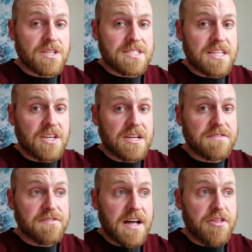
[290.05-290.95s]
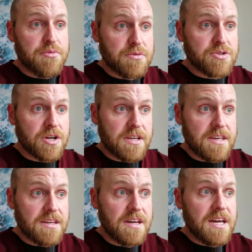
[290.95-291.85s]
because I think you had to fly through
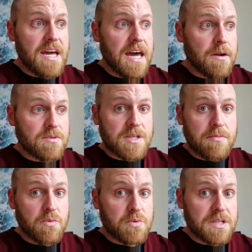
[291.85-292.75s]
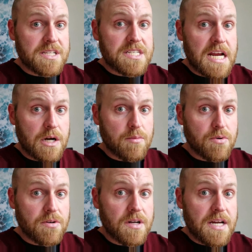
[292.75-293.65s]
Turkey and it was going to be really
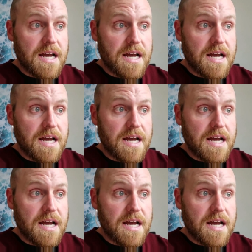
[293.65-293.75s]
terrible.